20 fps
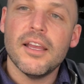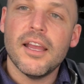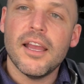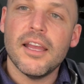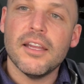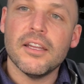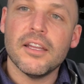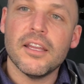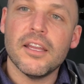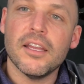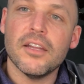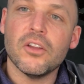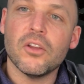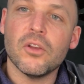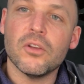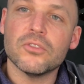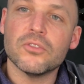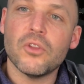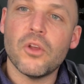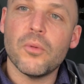And again, it
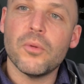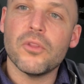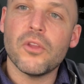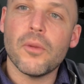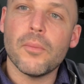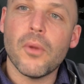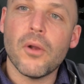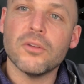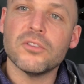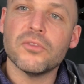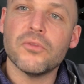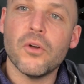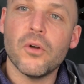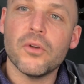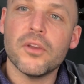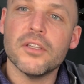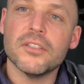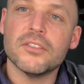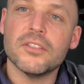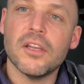goes along with our March
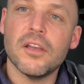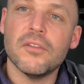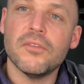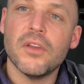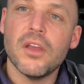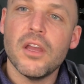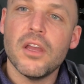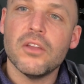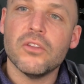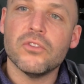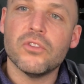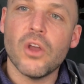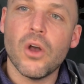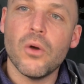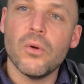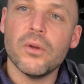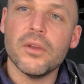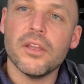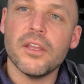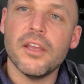focus of
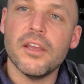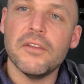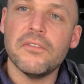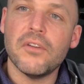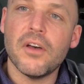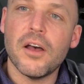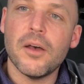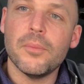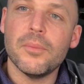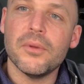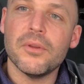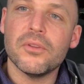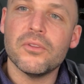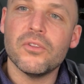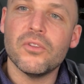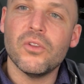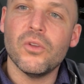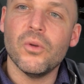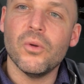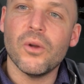don't give up
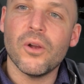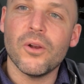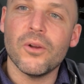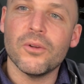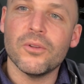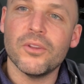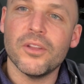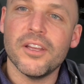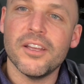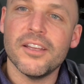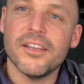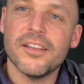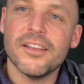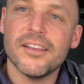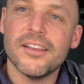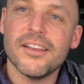too early.